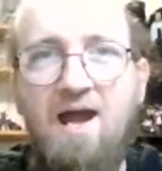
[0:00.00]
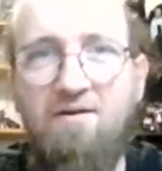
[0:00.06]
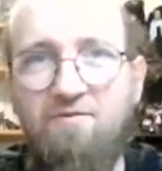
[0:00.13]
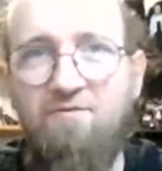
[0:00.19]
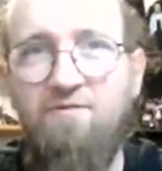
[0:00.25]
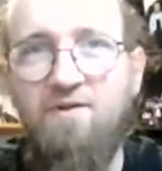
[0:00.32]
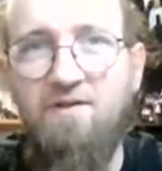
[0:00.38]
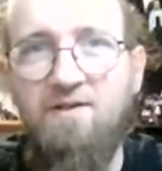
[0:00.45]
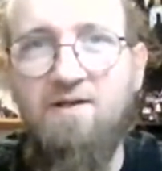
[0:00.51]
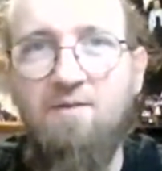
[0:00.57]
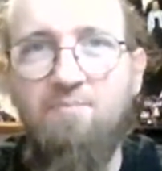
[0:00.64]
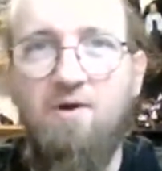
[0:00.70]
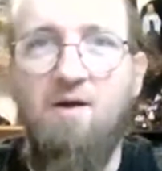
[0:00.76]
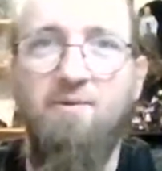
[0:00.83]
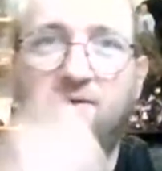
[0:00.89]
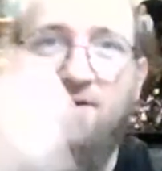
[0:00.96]
I have a feeling I'll
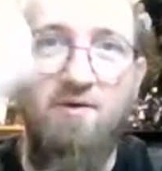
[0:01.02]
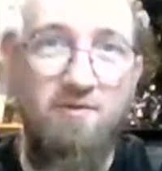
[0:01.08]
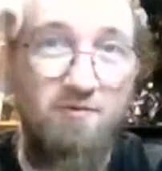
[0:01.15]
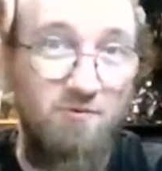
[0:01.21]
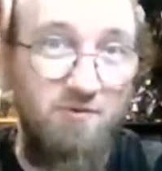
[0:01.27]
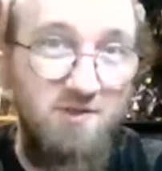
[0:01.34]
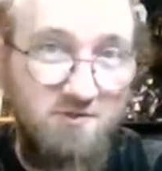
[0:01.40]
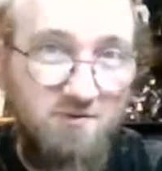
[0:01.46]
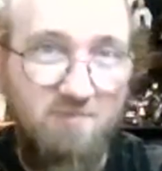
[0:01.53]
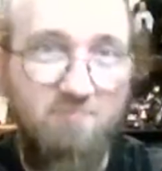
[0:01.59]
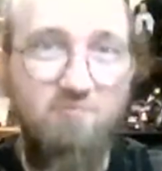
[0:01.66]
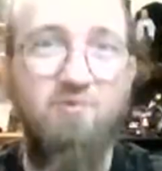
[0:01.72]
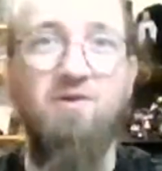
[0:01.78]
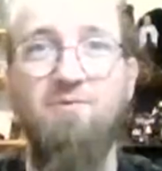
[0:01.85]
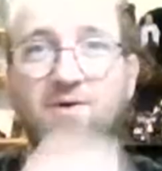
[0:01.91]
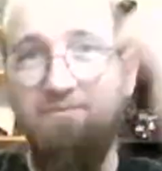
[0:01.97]
probably go through this one
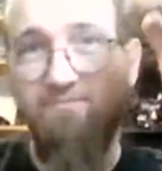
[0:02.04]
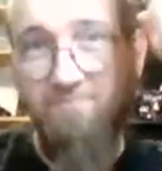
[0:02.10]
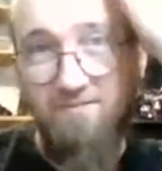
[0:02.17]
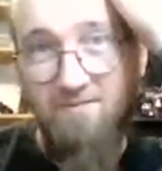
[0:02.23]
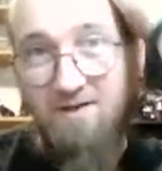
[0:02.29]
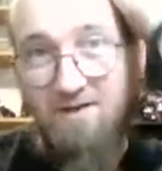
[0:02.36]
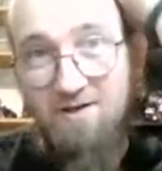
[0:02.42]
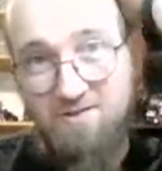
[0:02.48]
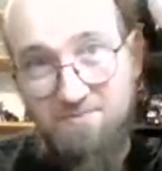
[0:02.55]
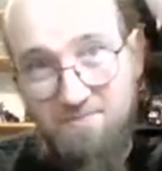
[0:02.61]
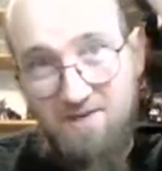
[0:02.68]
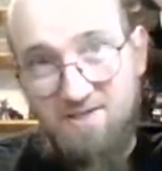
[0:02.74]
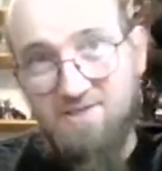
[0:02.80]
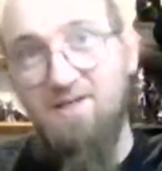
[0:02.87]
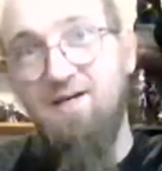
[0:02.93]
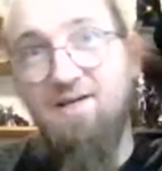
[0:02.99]
pretty well. My hair's a
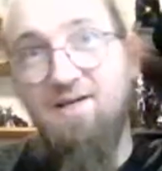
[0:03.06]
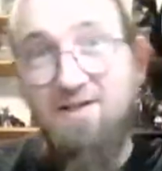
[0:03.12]
mess.